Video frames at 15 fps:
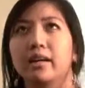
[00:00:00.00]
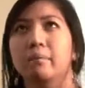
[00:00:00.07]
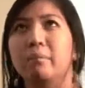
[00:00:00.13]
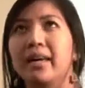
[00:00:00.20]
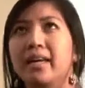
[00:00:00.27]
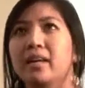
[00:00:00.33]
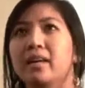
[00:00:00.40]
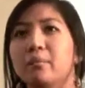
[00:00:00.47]

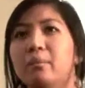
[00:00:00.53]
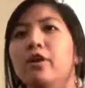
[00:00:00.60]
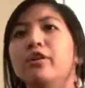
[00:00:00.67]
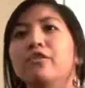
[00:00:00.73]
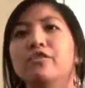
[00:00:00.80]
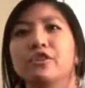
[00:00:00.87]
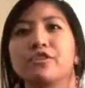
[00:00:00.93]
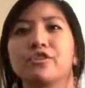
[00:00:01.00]
making it part
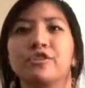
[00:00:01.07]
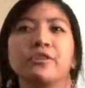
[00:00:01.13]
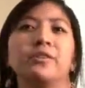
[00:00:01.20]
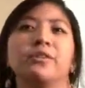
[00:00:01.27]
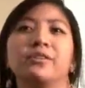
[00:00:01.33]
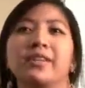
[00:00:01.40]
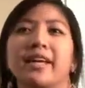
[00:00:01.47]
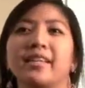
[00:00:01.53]
of their
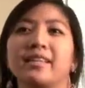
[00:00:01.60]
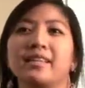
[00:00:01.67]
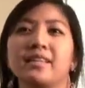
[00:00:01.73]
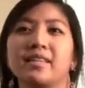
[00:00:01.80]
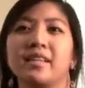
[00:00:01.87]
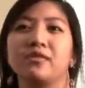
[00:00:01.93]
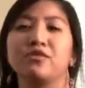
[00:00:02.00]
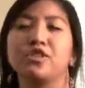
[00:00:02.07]
soul then
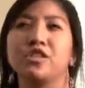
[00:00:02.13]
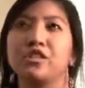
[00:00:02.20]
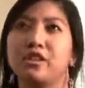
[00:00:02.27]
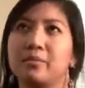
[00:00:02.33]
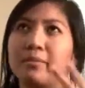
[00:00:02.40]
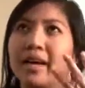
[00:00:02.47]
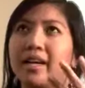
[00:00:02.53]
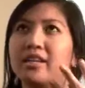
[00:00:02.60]
instead of just
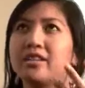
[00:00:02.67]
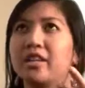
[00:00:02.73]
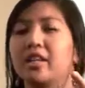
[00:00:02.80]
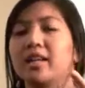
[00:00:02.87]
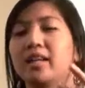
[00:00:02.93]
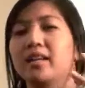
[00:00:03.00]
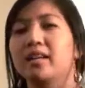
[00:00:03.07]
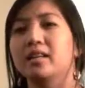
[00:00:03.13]
their mind
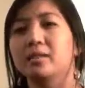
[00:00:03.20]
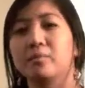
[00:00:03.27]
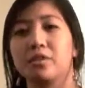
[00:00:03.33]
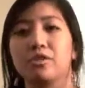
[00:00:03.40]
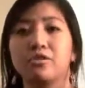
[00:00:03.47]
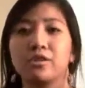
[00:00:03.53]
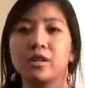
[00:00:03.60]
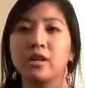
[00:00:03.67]
like getting them to
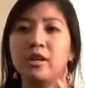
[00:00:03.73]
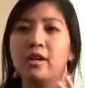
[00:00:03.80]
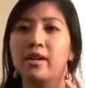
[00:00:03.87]
use